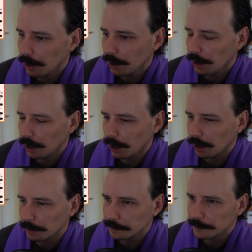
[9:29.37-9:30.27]

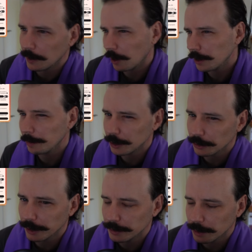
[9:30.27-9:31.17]
Hard to measure
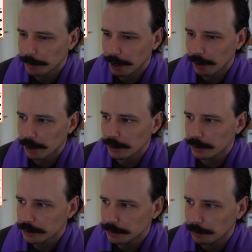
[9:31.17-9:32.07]
against some
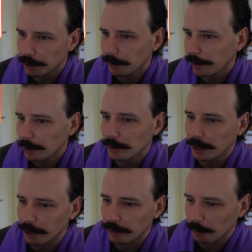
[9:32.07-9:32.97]
characters, but you compare him to
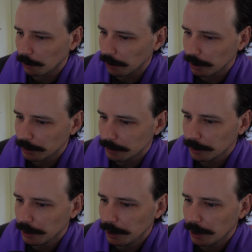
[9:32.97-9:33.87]
like Thor.
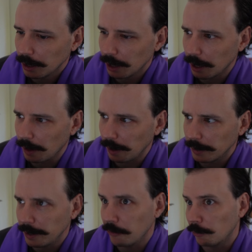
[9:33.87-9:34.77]

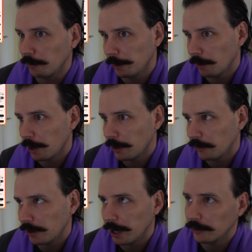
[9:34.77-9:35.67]
He has a reroll on his
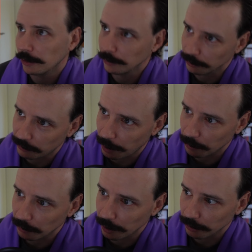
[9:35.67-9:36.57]
attacks and ignores
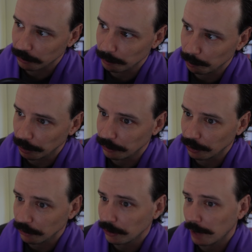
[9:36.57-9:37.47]
damage reduction, but
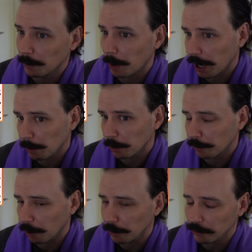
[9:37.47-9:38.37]
doesn't have a viable
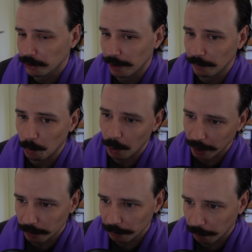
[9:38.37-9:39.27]
throw, doesn't have the
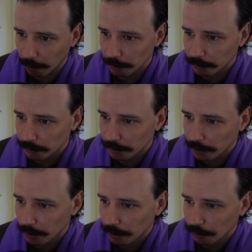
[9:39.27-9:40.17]
wild throws.
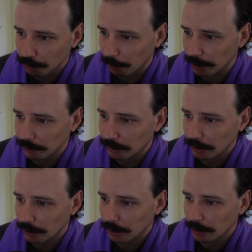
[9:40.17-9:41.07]
So
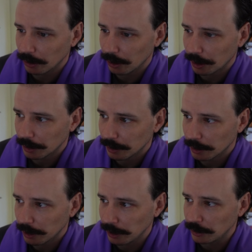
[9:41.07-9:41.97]

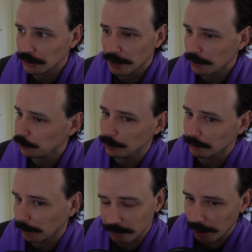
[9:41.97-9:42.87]
he does not do as
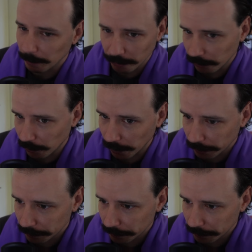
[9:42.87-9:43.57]
much damage as Thor.